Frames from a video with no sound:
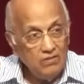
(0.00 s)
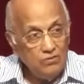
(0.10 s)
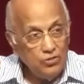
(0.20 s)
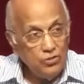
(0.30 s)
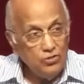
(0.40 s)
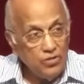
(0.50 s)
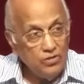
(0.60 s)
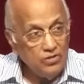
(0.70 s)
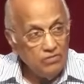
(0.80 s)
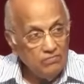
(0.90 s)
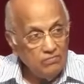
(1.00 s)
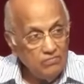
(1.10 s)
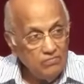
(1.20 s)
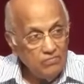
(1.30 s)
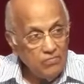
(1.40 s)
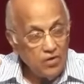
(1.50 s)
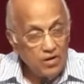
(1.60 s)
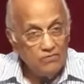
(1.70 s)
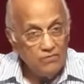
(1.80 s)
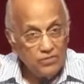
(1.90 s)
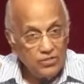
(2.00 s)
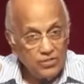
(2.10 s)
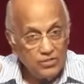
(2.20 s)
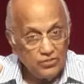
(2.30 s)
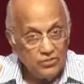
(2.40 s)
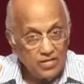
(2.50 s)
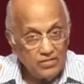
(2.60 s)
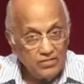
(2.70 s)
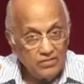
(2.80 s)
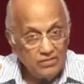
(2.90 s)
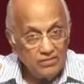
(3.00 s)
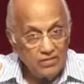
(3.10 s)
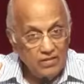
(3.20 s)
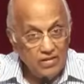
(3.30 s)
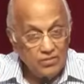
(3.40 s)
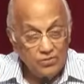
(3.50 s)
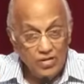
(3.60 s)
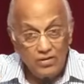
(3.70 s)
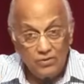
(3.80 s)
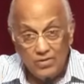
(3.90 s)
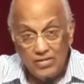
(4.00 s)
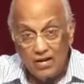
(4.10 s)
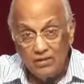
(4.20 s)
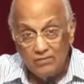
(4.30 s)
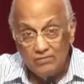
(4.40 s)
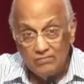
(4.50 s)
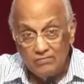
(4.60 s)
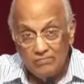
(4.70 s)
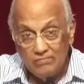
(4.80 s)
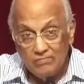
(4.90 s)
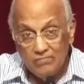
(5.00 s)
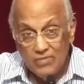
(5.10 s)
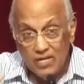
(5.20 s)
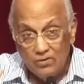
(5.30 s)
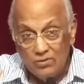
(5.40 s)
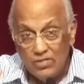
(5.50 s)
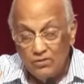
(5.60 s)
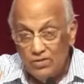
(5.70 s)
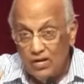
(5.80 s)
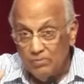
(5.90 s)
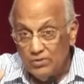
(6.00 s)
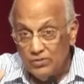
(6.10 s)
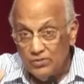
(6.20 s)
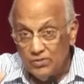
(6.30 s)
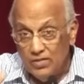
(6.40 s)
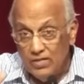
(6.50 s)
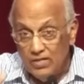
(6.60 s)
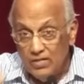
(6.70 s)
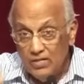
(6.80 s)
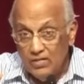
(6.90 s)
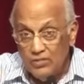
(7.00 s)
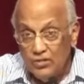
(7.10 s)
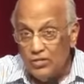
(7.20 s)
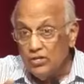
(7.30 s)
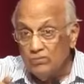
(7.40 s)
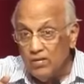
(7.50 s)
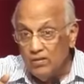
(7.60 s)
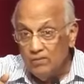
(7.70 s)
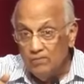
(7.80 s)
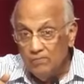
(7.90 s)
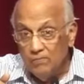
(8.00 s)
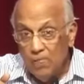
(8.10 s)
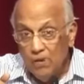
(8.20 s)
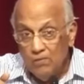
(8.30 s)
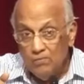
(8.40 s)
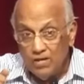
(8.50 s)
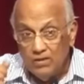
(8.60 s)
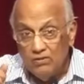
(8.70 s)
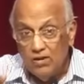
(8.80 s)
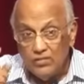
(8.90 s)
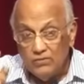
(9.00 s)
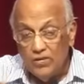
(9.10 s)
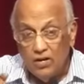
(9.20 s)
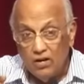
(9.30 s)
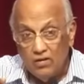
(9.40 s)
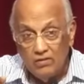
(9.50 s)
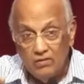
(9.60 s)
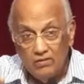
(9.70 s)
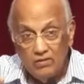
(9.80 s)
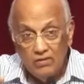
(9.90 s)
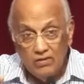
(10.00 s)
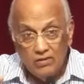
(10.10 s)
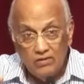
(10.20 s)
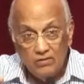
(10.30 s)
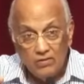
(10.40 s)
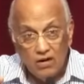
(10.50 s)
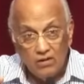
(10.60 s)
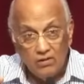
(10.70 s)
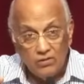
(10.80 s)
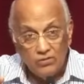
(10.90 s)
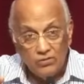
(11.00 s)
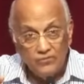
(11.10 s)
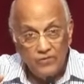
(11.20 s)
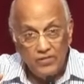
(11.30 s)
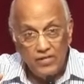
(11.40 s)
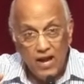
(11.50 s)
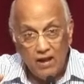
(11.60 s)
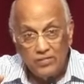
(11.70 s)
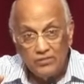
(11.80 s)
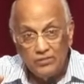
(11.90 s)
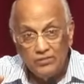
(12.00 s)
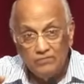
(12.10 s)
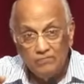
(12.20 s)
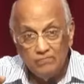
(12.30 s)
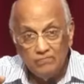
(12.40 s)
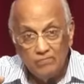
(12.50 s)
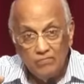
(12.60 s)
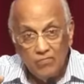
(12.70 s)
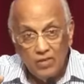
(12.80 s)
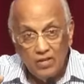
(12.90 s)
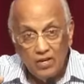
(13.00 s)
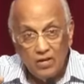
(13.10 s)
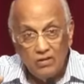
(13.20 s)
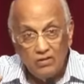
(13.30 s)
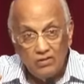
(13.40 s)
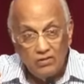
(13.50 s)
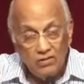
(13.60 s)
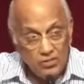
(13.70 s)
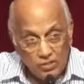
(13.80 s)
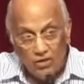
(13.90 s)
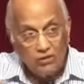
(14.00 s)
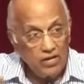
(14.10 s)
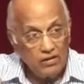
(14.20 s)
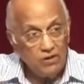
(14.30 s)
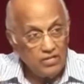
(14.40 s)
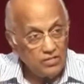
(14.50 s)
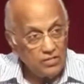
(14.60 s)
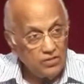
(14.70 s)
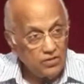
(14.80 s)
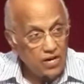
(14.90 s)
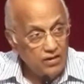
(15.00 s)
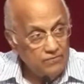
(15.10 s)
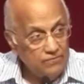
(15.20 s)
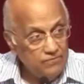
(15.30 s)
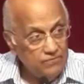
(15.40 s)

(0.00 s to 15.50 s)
to show your love for Jesus Christ as you can do it now. Now is the only opportunity. Determine by the grace of God to conquer those filthy habits that are dishonoring Christ in your life.